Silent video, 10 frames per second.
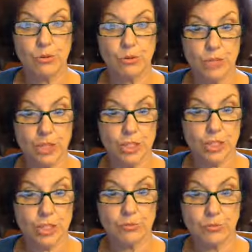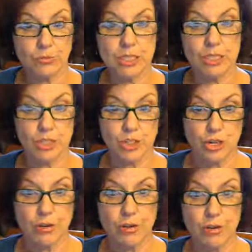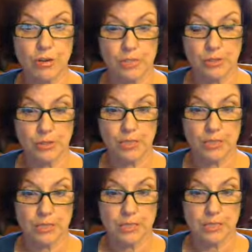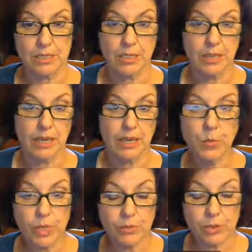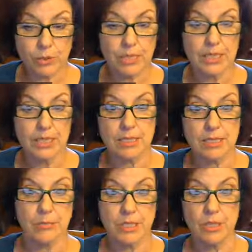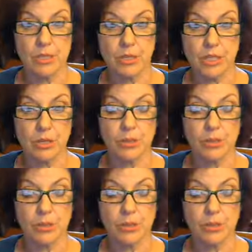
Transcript: recent Geri experience and whatever you need, 6 months or a year.